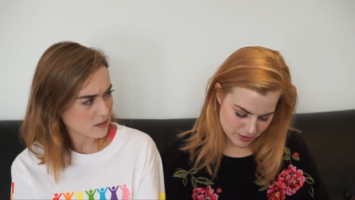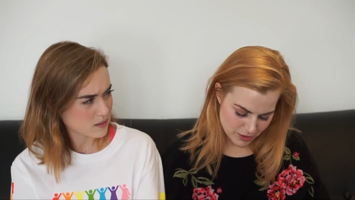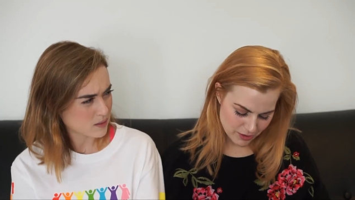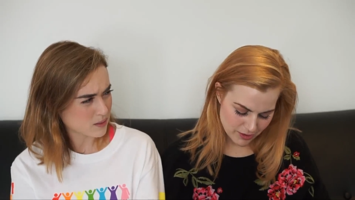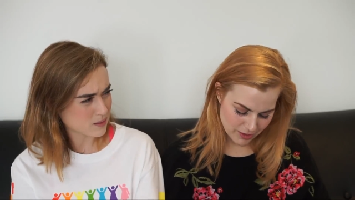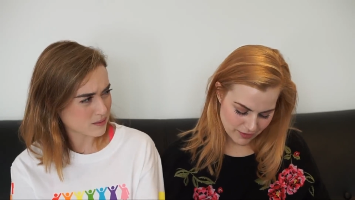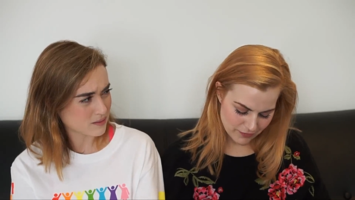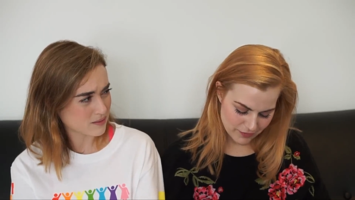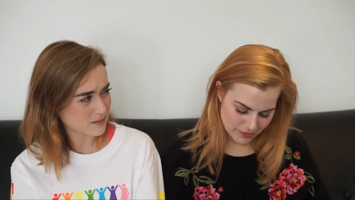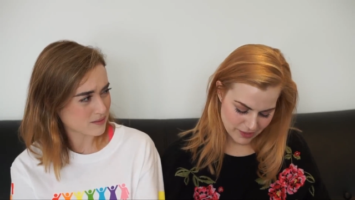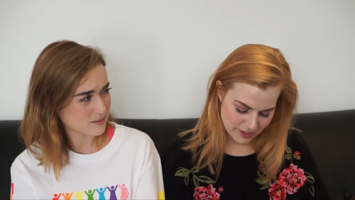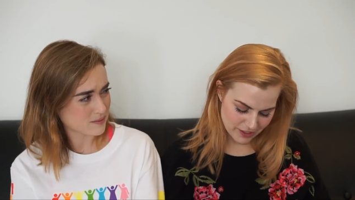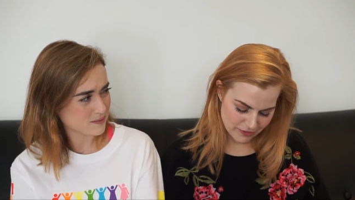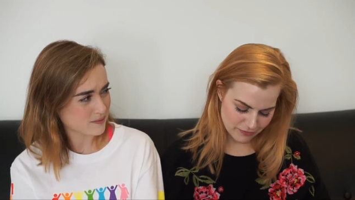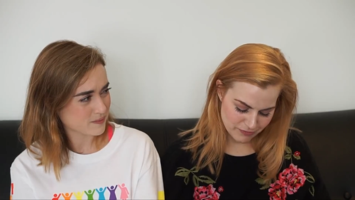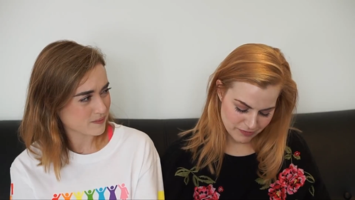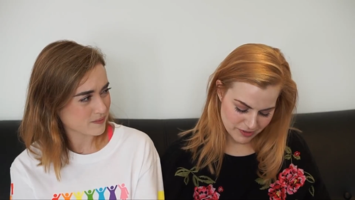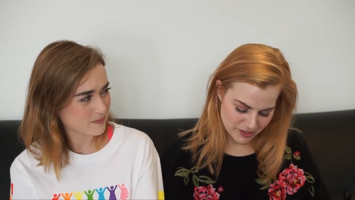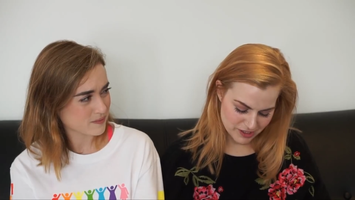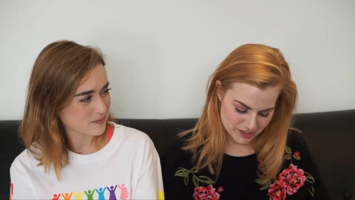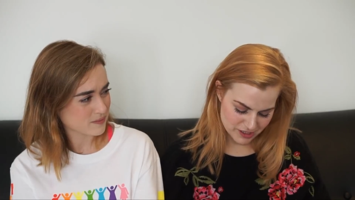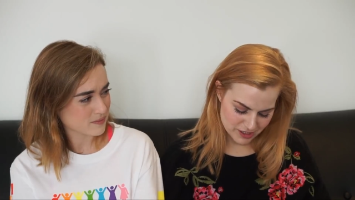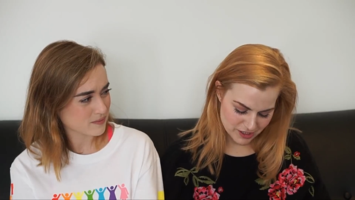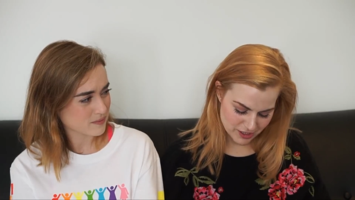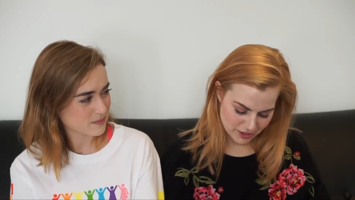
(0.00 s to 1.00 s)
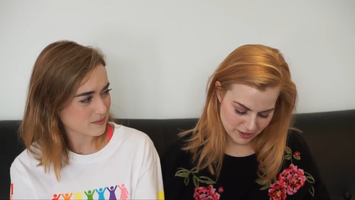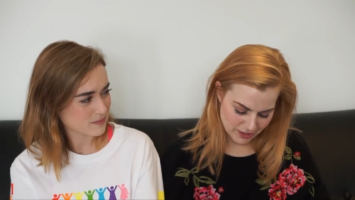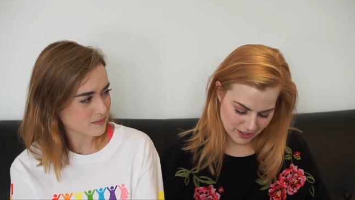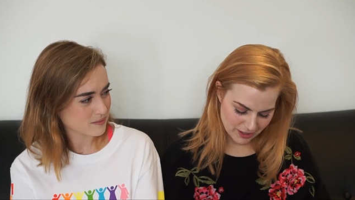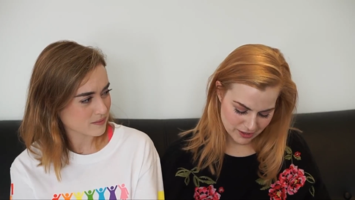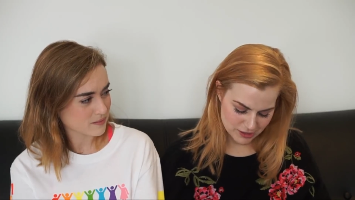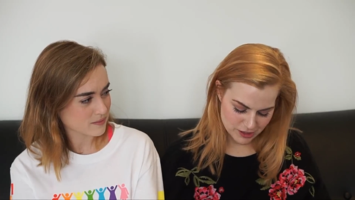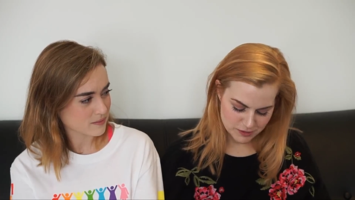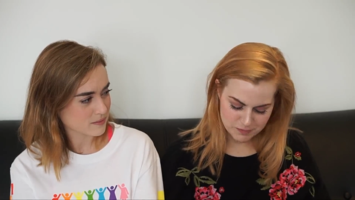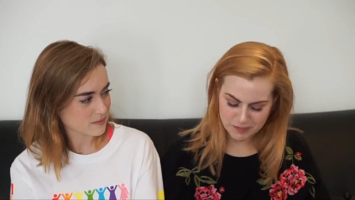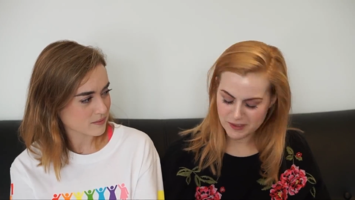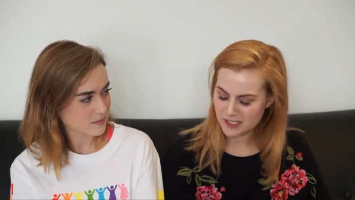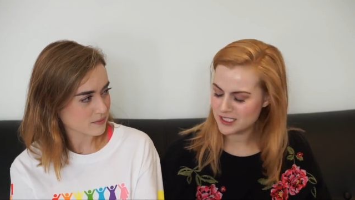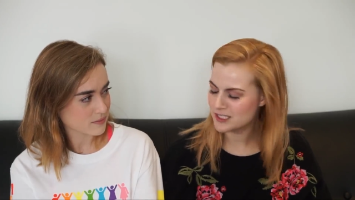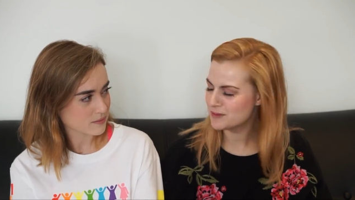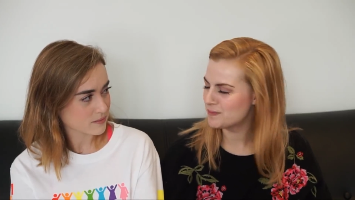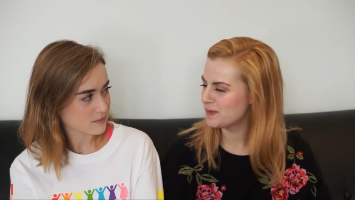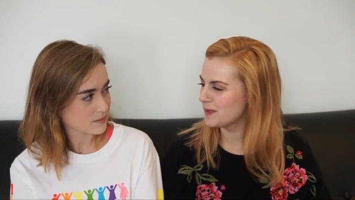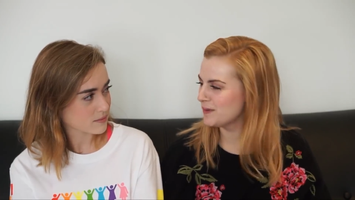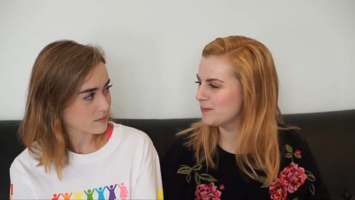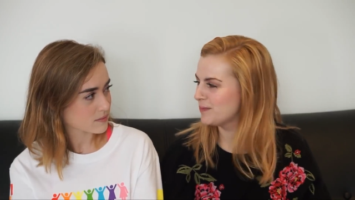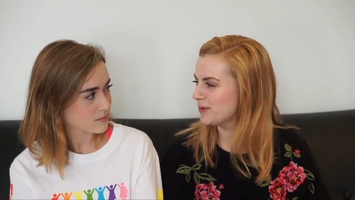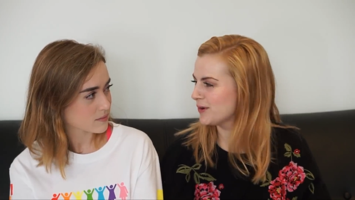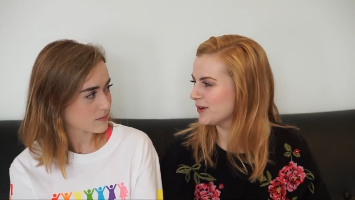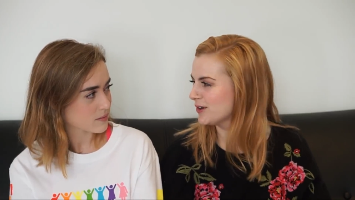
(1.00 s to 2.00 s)
Speaker 1: Don't ever leave me because I don't know how to speak to
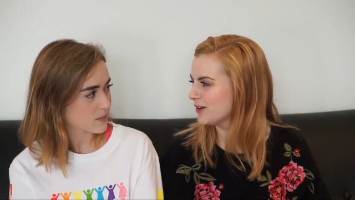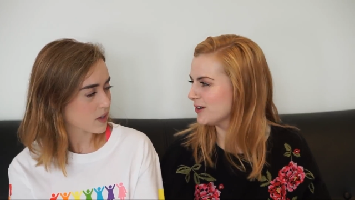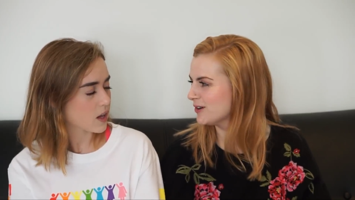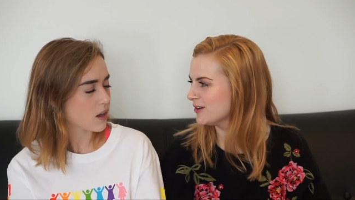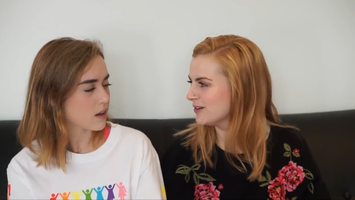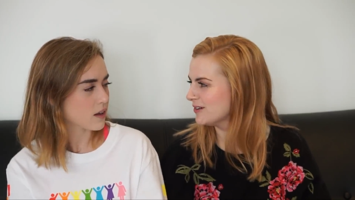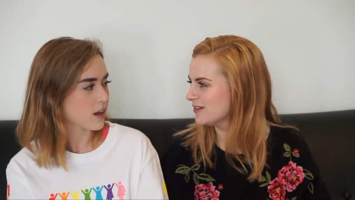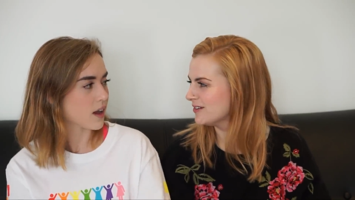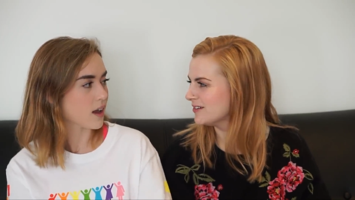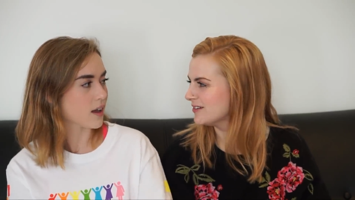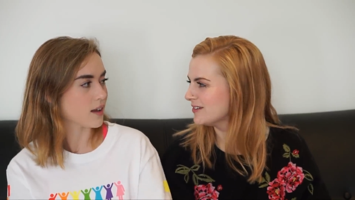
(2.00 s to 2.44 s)
people. Okay,